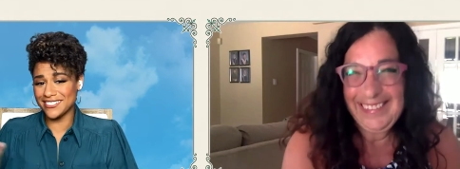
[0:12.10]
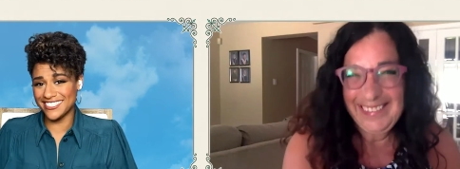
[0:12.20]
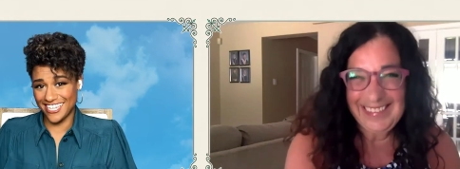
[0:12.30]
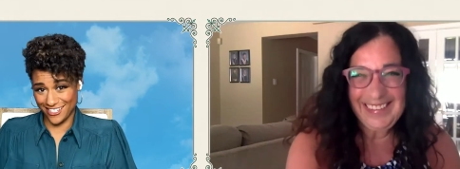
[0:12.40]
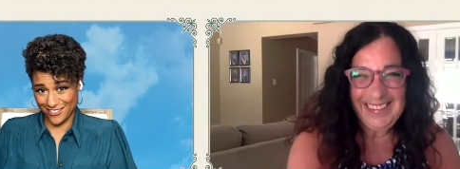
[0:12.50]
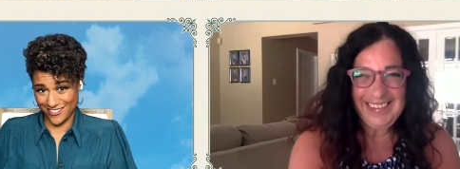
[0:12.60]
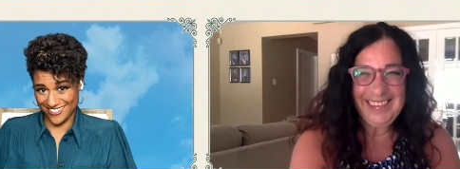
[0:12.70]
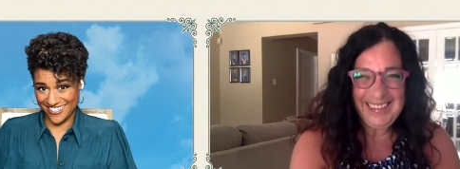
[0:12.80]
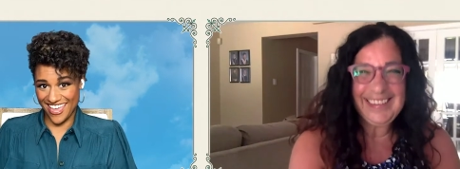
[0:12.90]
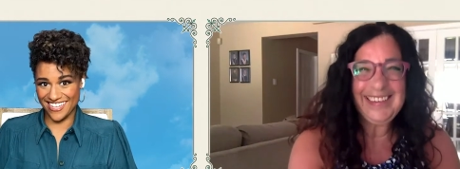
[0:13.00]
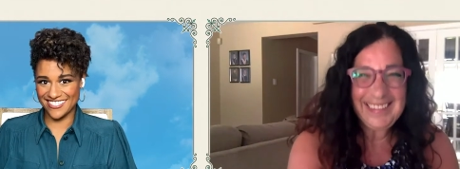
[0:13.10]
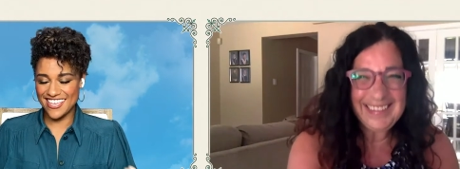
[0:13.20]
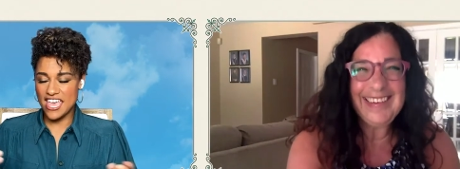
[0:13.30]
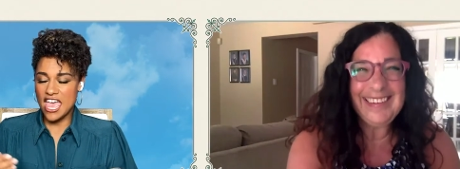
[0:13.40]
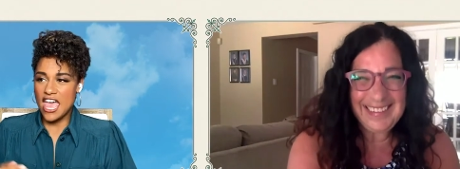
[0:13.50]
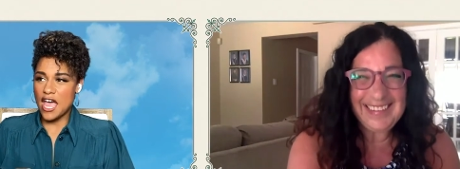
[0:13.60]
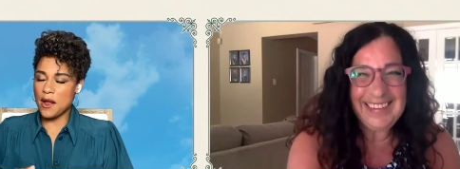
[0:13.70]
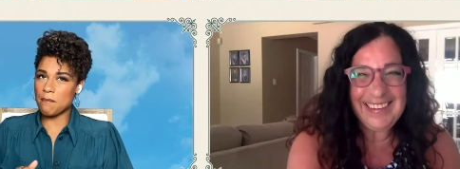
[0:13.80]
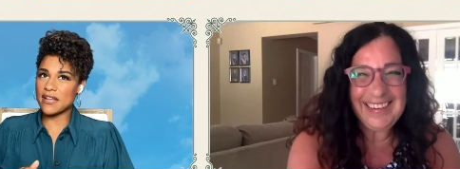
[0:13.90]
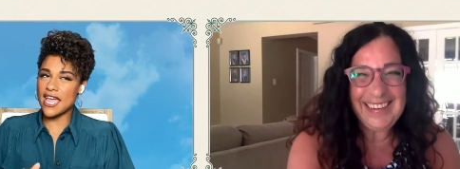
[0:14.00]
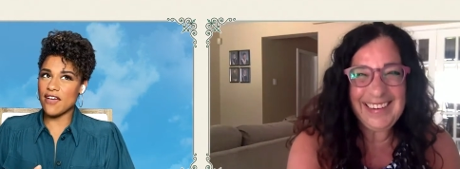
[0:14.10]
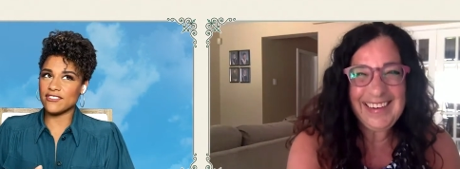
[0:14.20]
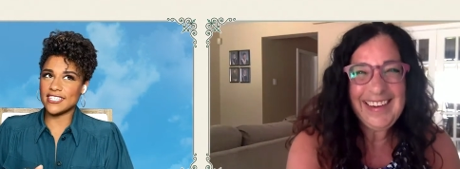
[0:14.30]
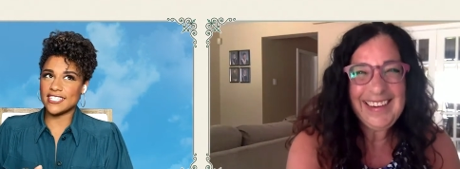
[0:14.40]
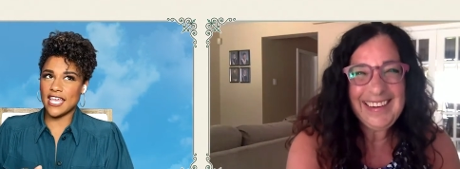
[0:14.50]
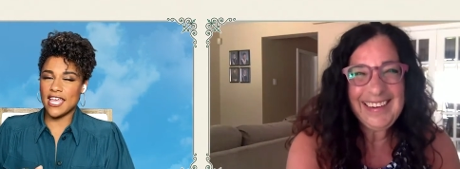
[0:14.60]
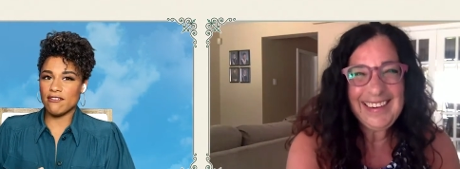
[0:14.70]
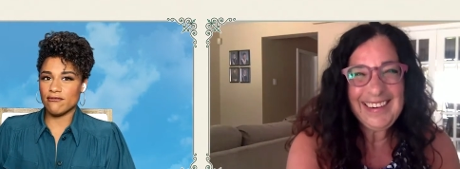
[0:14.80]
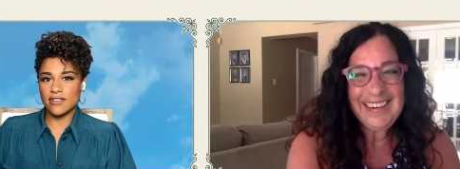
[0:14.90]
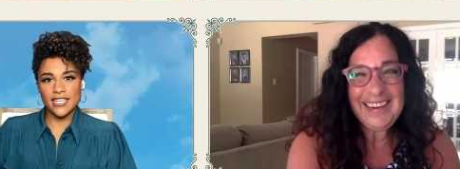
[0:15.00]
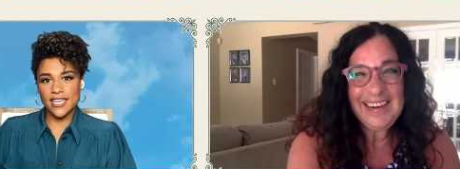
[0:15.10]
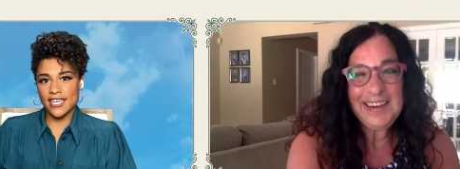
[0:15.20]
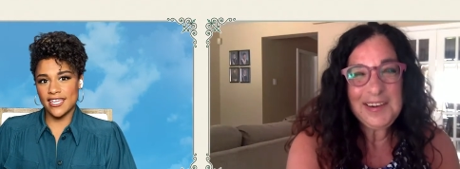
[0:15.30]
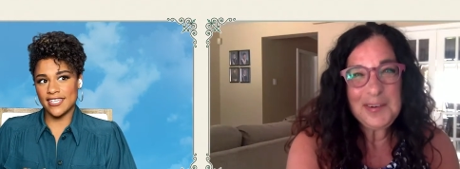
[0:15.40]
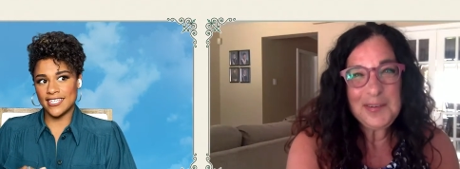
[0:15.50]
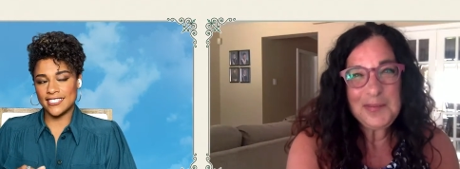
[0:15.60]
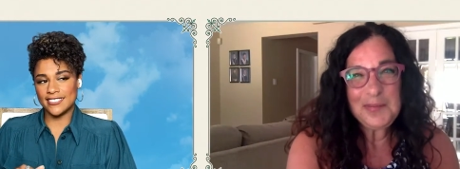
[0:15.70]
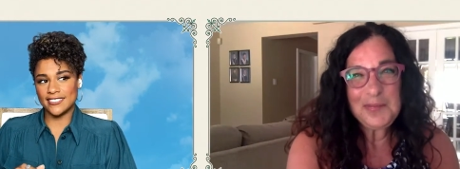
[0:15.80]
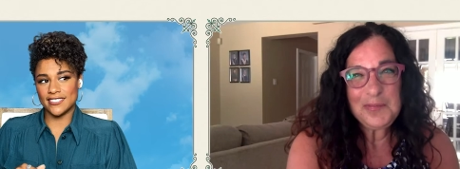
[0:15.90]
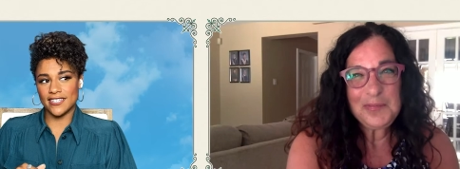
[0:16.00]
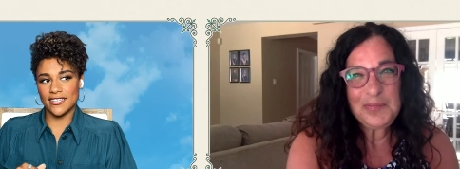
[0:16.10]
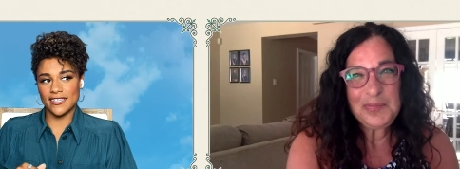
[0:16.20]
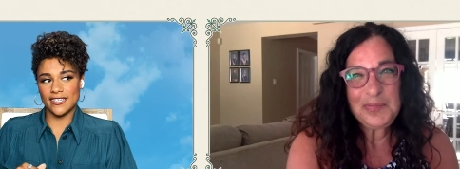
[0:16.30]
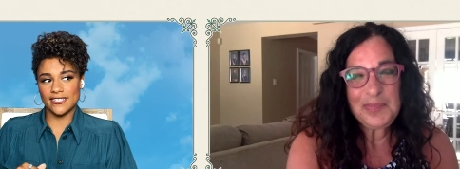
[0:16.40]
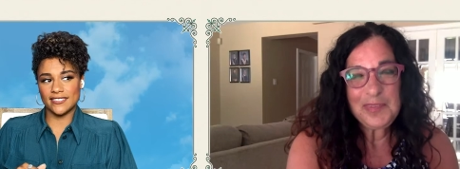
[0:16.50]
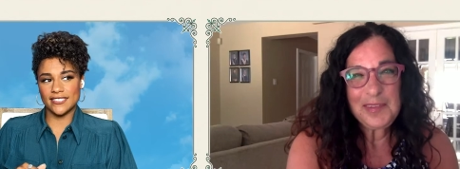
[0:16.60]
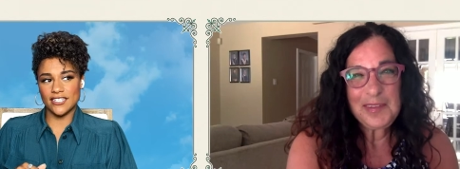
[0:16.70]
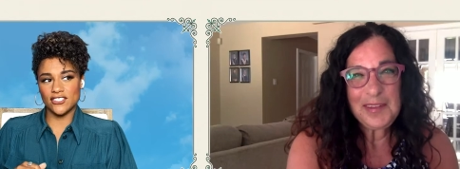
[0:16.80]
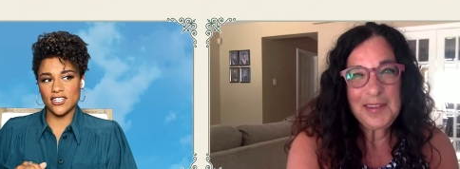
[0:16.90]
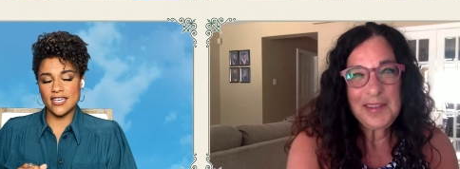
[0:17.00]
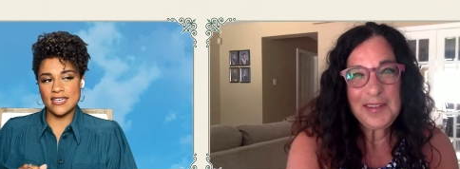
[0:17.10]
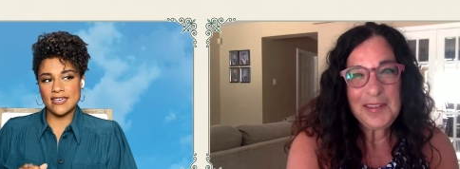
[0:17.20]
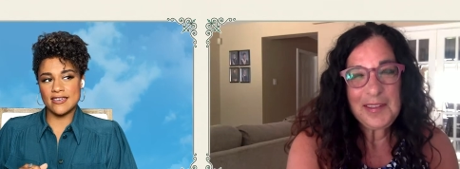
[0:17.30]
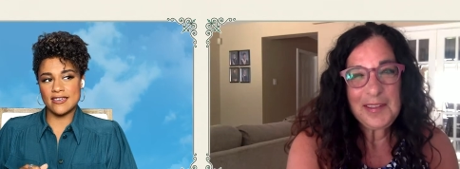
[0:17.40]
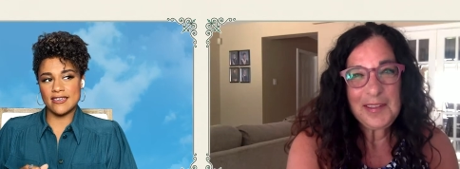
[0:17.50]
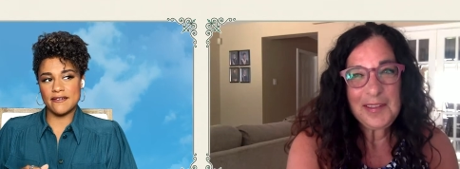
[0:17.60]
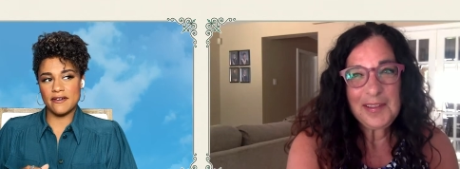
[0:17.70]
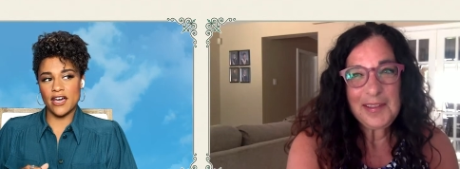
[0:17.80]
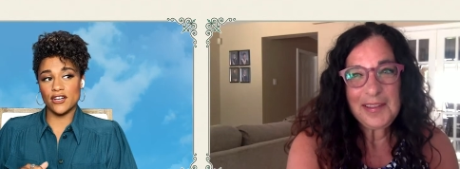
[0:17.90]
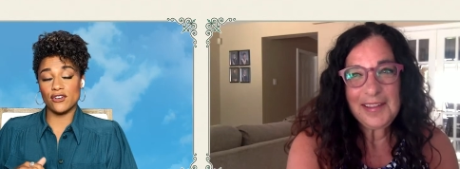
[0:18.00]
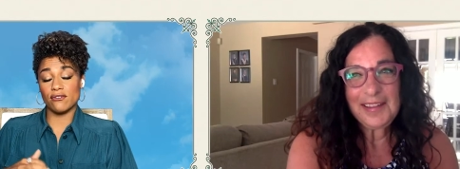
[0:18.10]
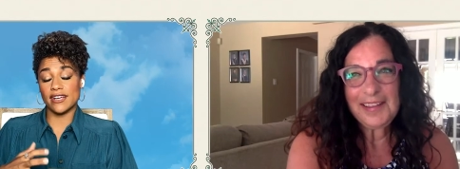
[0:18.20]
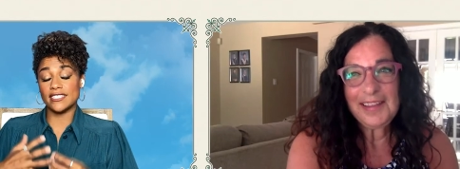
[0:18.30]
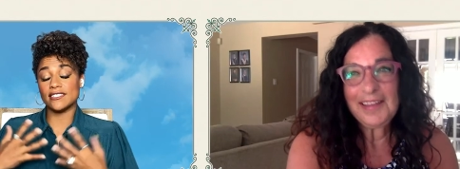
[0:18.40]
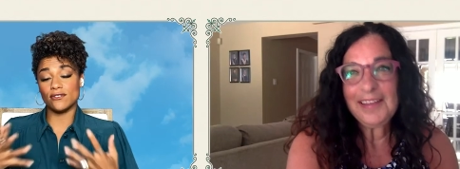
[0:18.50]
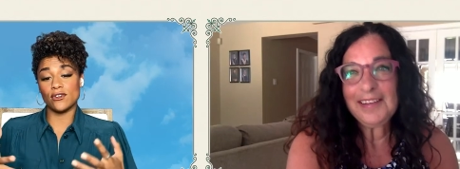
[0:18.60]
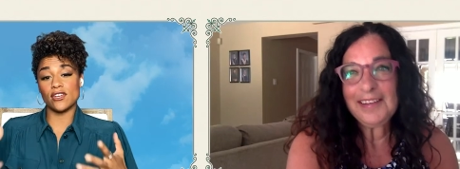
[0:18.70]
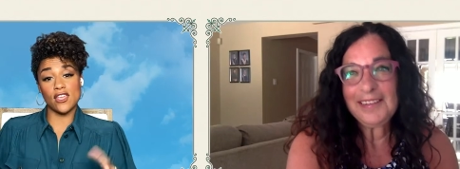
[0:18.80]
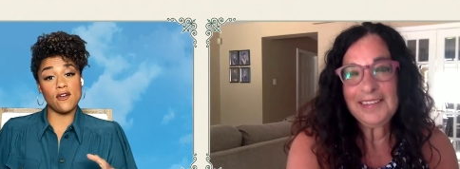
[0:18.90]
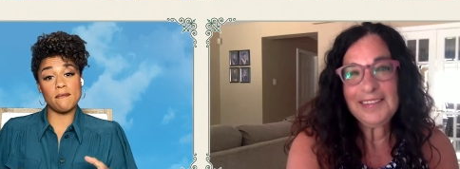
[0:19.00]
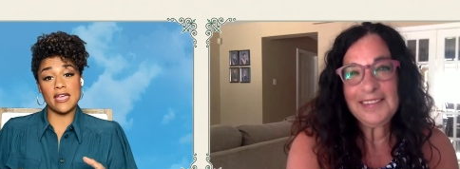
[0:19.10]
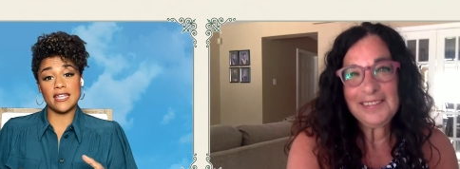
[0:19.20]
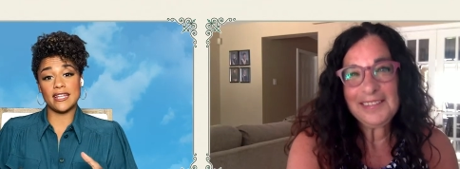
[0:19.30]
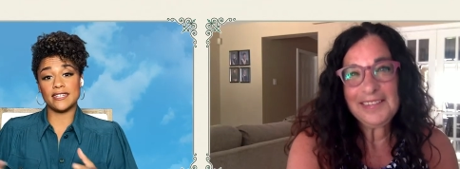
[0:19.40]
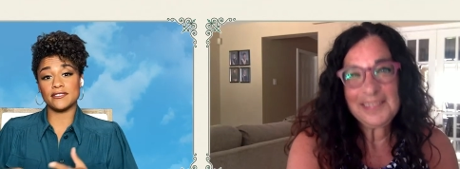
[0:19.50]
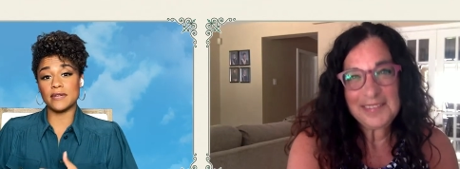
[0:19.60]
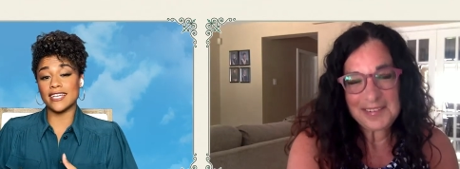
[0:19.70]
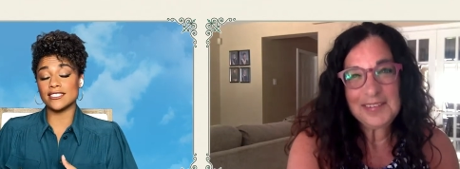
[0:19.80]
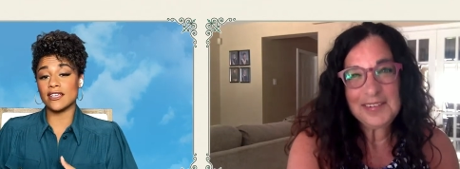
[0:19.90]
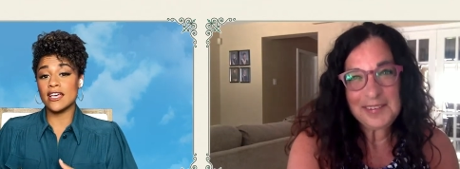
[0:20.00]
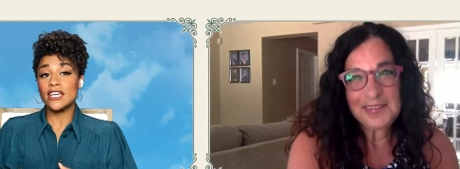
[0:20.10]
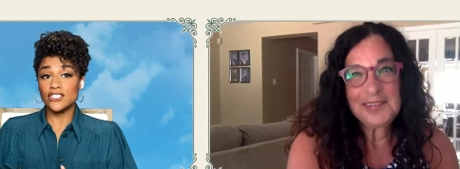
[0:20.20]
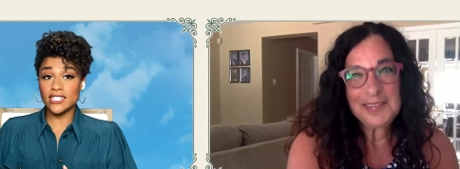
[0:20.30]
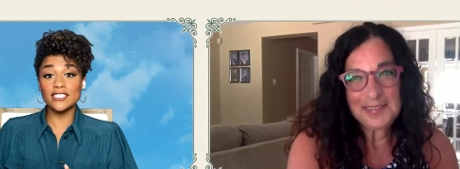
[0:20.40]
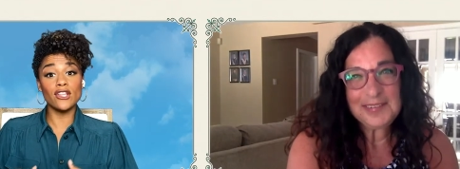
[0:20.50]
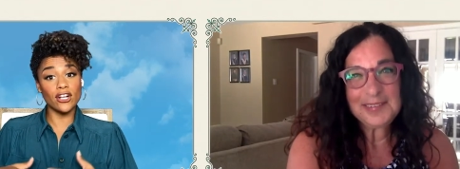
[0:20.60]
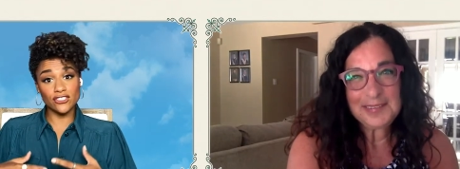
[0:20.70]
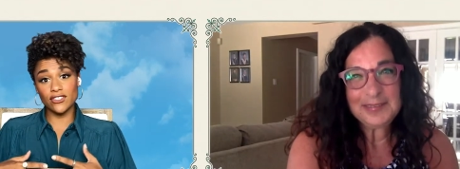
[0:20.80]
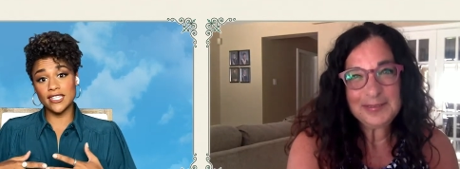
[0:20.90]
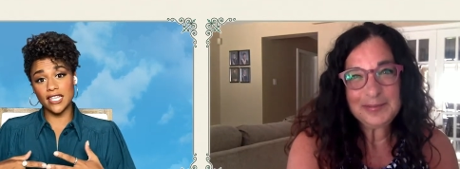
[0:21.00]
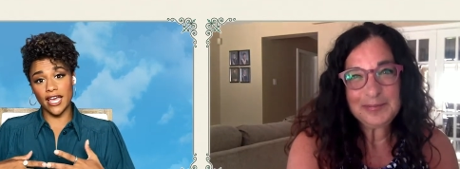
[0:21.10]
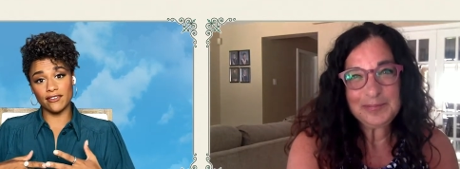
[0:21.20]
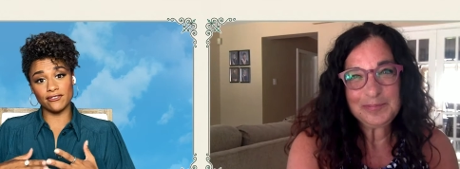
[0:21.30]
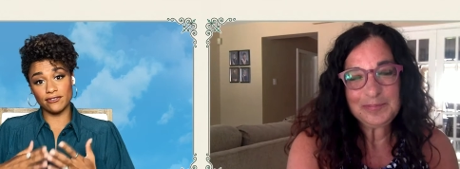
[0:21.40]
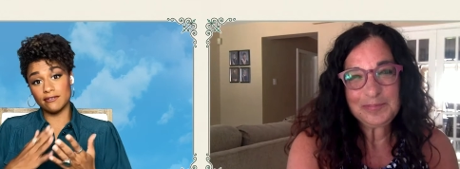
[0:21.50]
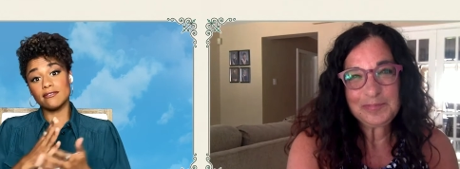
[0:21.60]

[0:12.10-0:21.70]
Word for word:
Speaker 1: course, the answer is yes. I, but I have to say, Rita is such a a graceful human. As as she is larger than life,